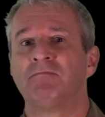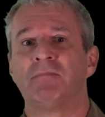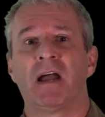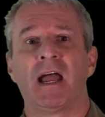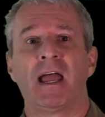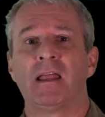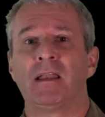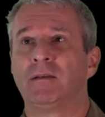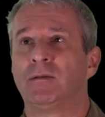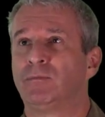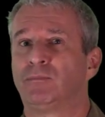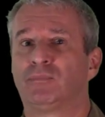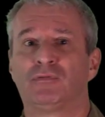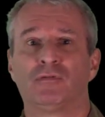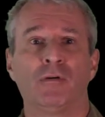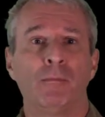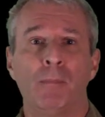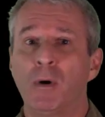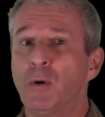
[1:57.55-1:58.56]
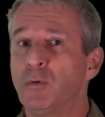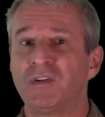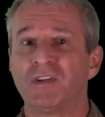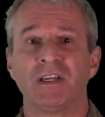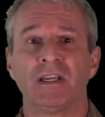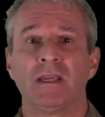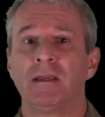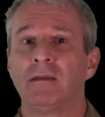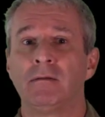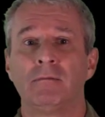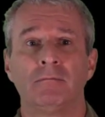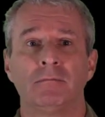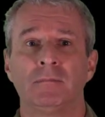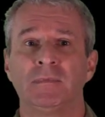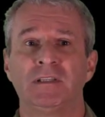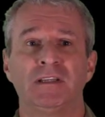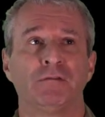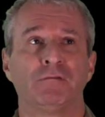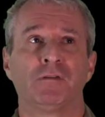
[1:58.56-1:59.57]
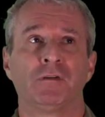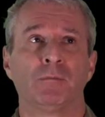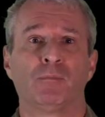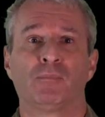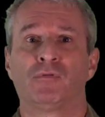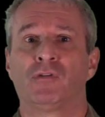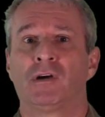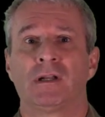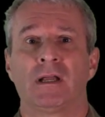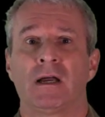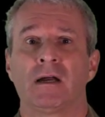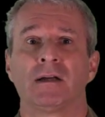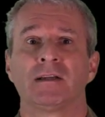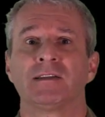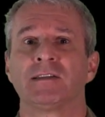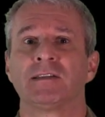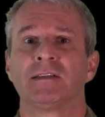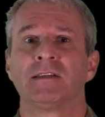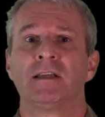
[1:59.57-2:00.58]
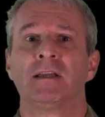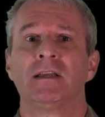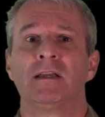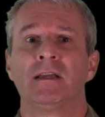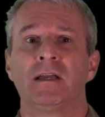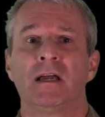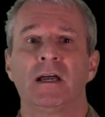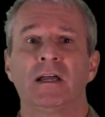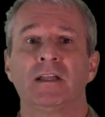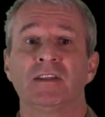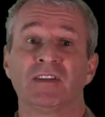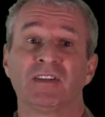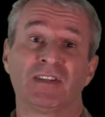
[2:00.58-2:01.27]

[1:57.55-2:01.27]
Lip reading: and promoting different products and